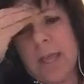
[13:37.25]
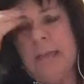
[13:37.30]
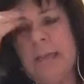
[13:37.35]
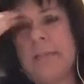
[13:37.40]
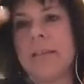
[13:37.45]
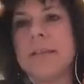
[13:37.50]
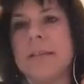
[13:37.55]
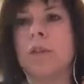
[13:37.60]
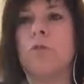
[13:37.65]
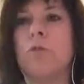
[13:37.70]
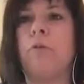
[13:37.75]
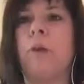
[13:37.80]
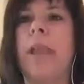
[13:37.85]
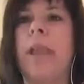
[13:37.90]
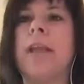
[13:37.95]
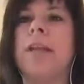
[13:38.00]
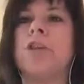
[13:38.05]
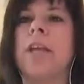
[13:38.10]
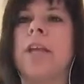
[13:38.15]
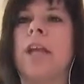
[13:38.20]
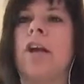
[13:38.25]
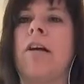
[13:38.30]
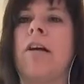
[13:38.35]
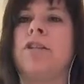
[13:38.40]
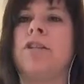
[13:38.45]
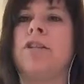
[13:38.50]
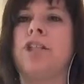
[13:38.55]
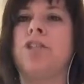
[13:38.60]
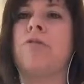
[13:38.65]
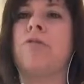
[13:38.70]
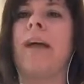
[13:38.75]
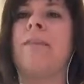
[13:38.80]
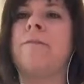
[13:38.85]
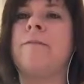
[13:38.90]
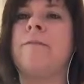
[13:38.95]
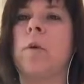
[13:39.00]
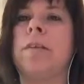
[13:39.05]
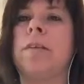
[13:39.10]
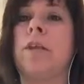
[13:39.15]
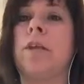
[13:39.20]
There's a great Shakeology
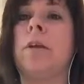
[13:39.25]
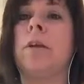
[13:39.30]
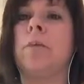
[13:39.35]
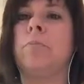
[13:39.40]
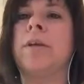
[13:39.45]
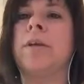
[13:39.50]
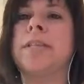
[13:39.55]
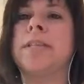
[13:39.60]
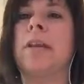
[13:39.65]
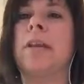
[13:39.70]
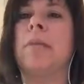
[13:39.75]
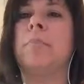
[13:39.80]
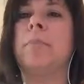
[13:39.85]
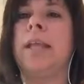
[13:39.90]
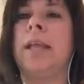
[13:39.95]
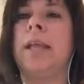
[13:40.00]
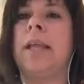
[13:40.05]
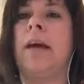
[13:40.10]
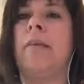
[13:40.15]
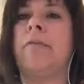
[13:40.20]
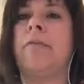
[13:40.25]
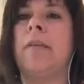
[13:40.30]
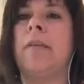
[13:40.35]
trifold that you can print out on PDF.